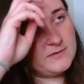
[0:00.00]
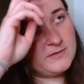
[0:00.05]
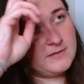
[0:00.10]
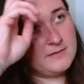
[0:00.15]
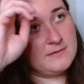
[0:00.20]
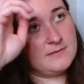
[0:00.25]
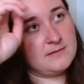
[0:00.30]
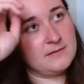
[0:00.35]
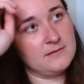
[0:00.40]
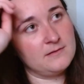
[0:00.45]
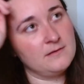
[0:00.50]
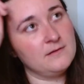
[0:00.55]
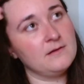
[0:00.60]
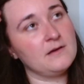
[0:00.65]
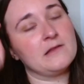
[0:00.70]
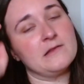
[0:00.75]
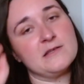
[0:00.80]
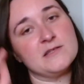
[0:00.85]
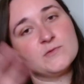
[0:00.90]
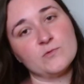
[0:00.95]
and
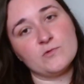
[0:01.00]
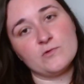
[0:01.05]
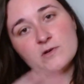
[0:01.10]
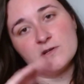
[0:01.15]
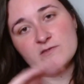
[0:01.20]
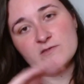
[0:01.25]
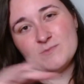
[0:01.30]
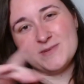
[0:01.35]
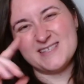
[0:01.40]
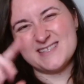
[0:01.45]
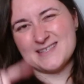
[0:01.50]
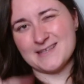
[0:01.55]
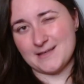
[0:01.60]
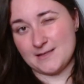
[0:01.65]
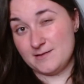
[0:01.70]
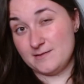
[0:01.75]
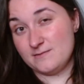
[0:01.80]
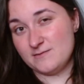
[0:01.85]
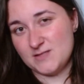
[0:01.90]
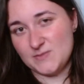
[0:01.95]
other small kind of bits
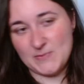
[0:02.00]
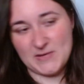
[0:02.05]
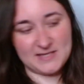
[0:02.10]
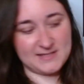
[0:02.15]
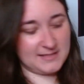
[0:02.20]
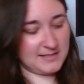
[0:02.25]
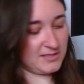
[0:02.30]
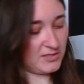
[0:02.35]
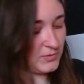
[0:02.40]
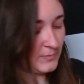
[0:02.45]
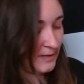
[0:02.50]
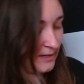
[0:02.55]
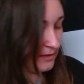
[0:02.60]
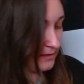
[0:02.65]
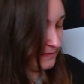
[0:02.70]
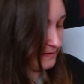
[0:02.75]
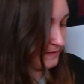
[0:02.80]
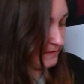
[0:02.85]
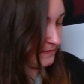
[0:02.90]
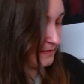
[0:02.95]
like spare stitch
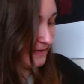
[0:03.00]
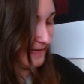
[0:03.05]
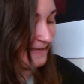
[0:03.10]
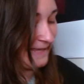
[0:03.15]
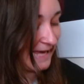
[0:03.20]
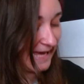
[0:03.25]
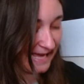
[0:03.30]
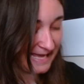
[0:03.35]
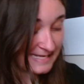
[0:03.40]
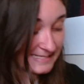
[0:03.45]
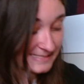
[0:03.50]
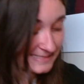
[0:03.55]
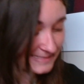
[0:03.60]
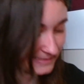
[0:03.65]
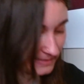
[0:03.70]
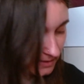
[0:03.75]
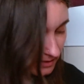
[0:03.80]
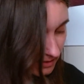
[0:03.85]
markers in case.